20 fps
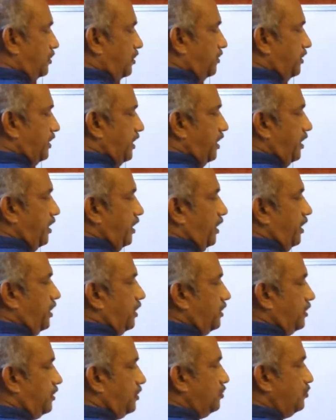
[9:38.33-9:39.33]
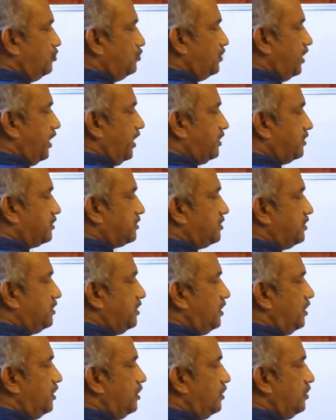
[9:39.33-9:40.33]
a, 2x
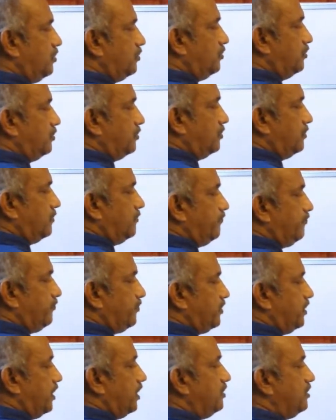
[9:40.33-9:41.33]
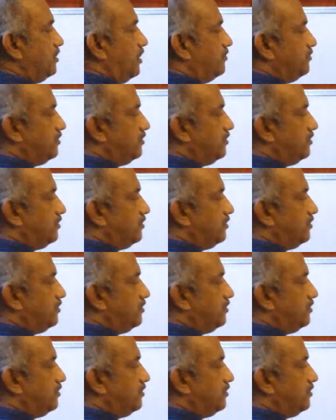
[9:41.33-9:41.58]
into, then you have